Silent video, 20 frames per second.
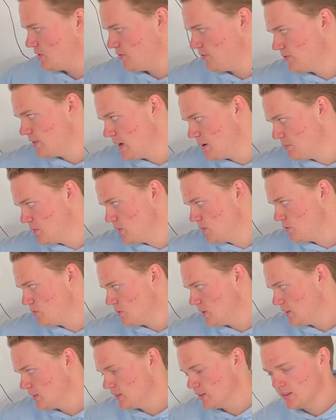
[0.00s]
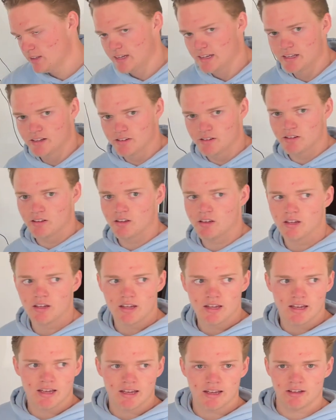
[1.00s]
famine throughout the land.
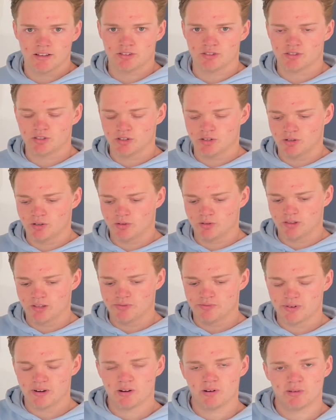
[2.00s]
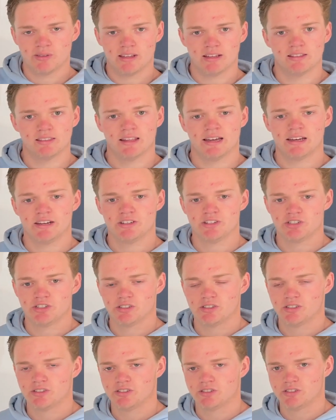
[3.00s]
And so the pharaoh that liked
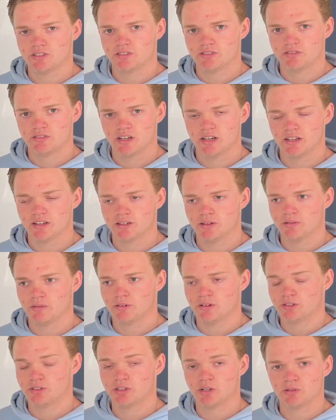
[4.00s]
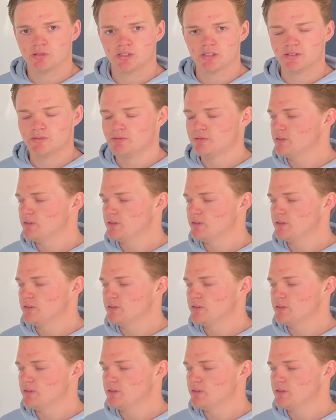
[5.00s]
Joseph